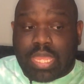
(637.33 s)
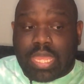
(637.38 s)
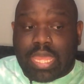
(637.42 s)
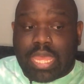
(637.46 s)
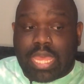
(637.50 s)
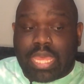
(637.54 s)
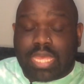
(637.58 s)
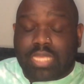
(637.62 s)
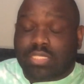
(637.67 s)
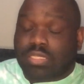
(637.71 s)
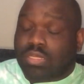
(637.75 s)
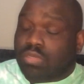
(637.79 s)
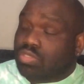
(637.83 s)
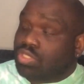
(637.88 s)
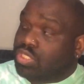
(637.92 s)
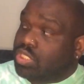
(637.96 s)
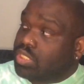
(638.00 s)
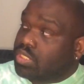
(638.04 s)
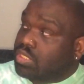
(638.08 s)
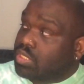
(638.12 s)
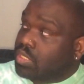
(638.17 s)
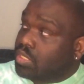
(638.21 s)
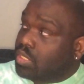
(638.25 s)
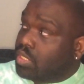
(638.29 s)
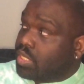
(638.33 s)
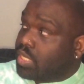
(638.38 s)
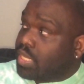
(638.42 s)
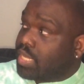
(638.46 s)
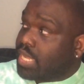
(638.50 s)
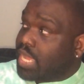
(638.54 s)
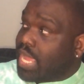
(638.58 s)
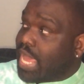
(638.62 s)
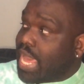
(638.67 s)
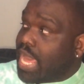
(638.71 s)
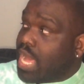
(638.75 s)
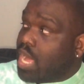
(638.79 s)
And so she's
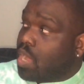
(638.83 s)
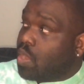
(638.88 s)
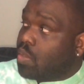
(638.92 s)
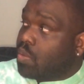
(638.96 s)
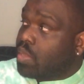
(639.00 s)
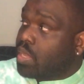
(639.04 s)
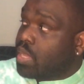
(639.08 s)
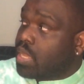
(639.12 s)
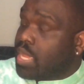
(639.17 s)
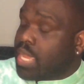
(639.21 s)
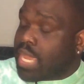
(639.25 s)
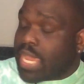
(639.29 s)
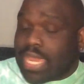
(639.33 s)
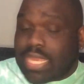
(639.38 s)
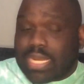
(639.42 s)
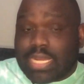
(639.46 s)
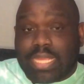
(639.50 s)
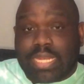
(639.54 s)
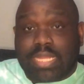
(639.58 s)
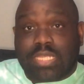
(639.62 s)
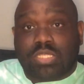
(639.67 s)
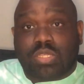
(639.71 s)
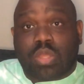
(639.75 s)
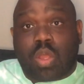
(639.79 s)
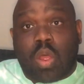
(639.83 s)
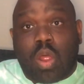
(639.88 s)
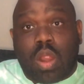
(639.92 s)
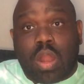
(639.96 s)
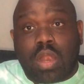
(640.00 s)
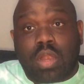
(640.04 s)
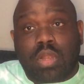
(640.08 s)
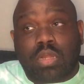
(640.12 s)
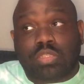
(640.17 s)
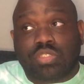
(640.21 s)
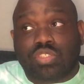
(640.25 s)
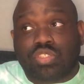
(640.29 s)
looking out, and then this
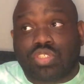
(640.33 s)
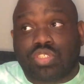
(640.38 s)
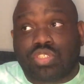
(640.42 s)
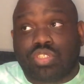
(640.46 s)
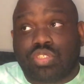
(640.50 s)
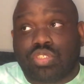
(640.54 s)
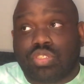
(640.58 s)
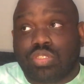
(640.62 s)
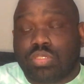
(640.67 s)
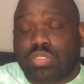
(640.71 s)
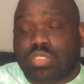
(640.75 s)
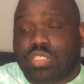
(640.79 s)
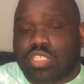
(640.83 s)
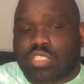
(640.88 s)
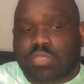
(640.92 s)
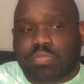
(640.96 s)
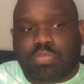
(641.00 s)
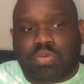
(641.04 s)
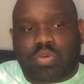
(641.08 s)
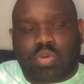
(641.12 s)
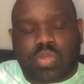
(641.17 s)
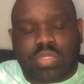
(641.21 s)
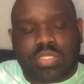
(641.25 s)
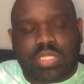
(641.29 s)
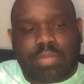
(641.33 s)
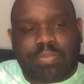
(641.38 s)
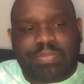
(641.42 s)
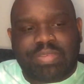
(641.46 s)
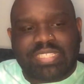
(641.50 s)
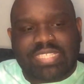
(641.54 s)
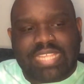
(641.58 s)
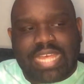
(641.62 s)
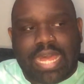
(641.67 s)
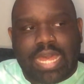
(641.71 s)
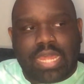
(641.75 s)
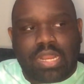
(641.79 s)
car just pulls up
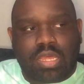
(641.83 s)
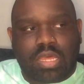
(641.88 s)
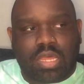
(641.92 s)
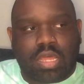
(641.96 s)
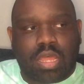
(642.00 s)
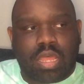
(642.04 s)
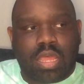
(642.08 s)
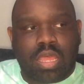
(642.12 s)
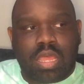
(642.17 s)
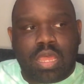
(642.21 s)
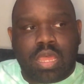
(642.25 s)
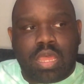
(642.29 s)
beside her.